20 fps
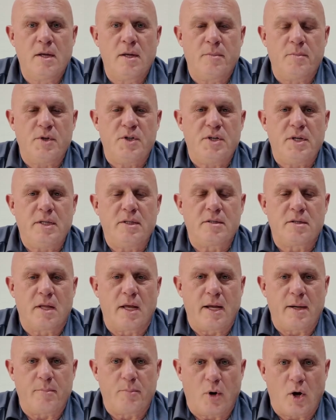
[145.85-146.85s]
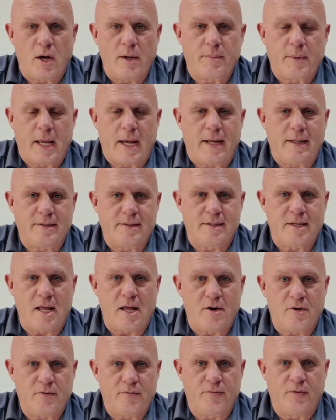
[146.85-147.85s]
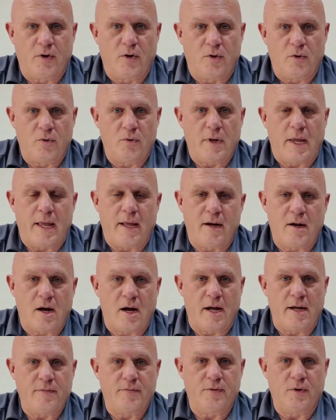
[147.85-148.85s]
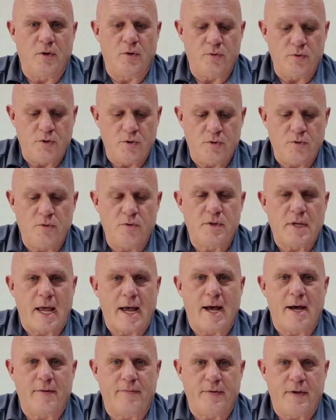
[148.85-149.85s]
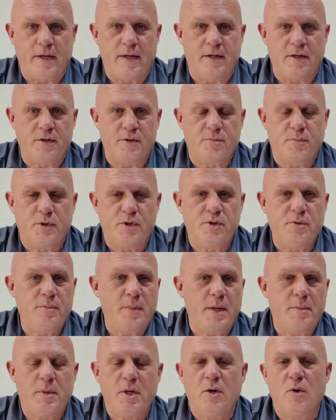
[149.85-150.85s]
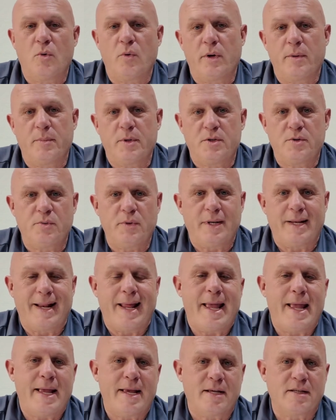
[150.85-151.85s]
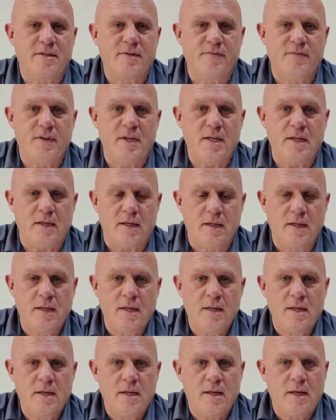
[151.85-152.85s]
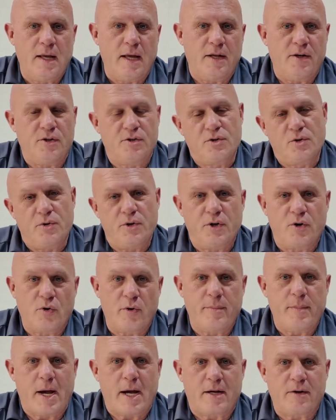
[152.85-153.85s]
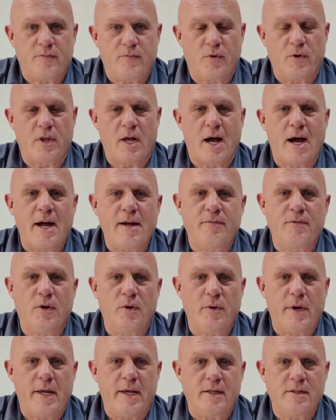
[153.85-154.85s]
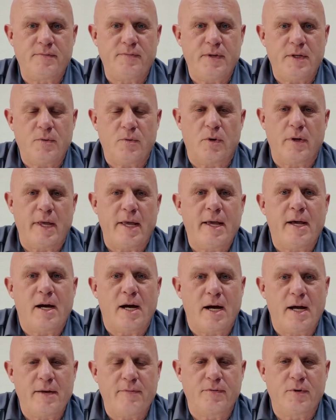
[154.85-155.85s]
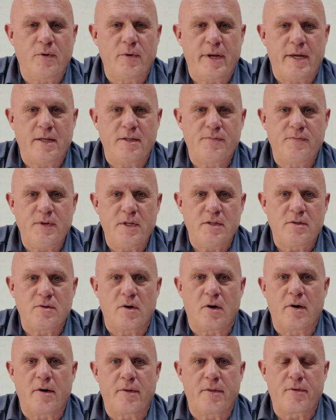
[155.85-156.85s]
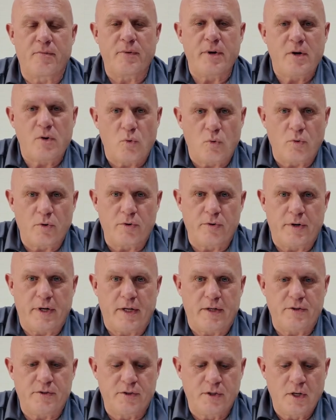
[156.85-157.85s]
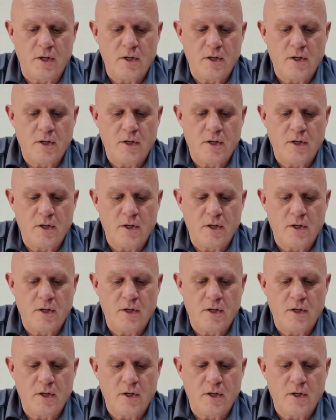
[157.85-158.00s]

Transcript: machines like Bobcat standard flow and high flow use 1/2 inch, but you may be going between an ASV, and so you're going back and forth high flow ASV. Well, high flow ASV's got a 3/4 inch.